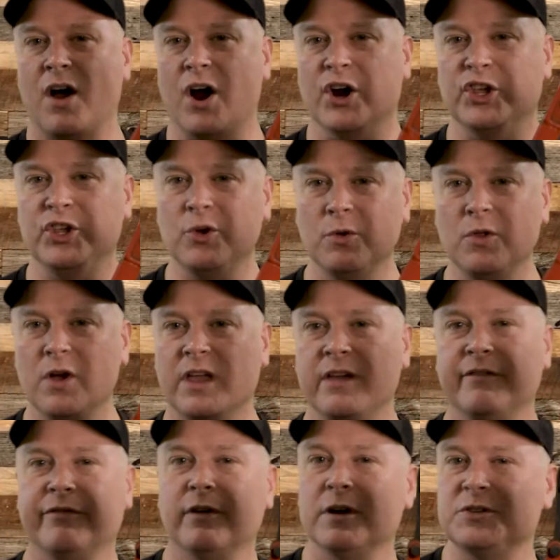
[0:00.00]
Are you
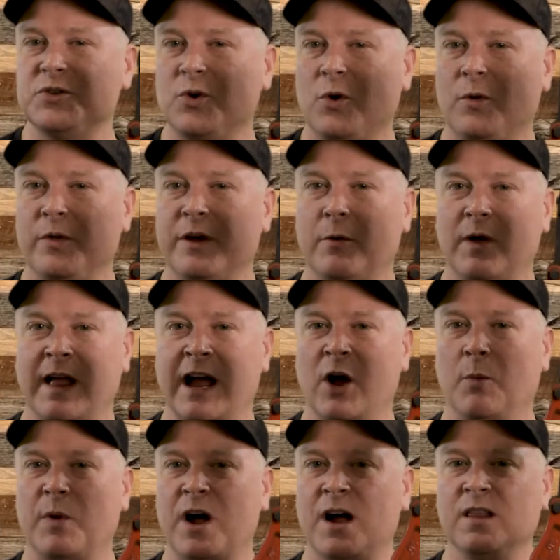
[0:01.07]
looking for a tool that will
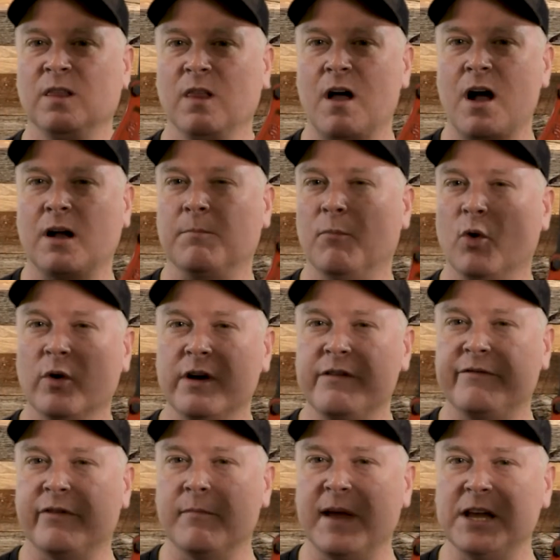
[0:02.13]
help unlock more
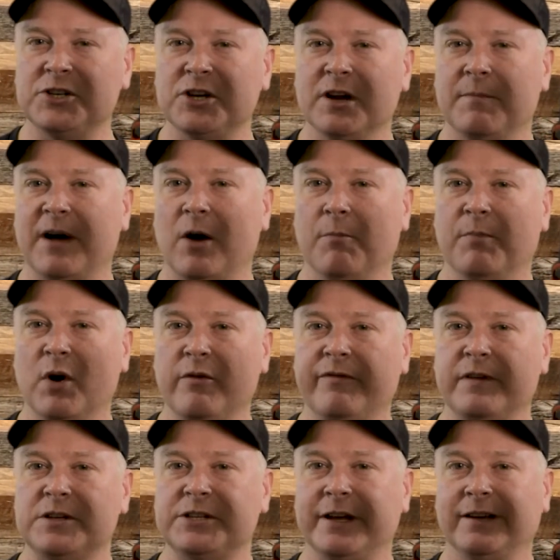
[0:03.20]
information about bow
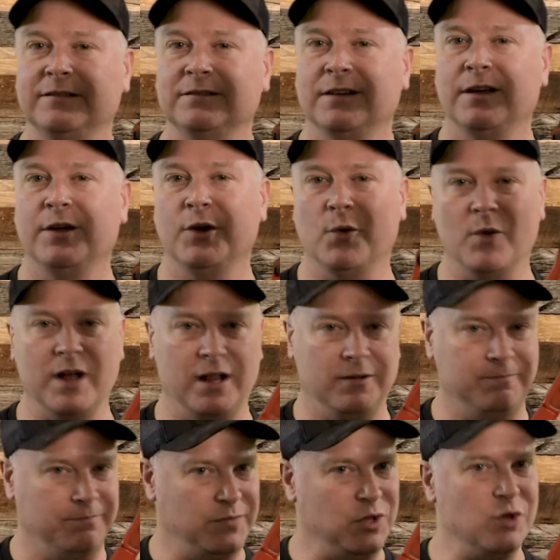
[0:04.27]
fishing?
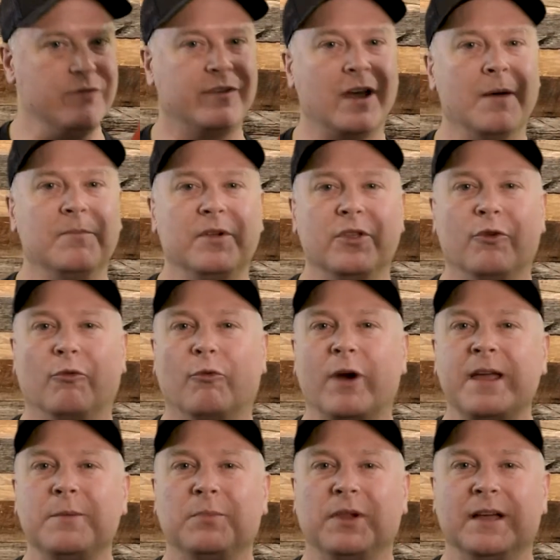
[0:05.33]
Well, you've come to the
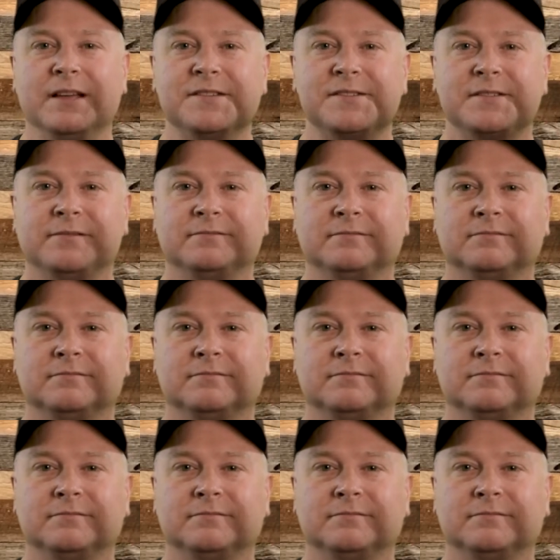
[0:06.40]
right place.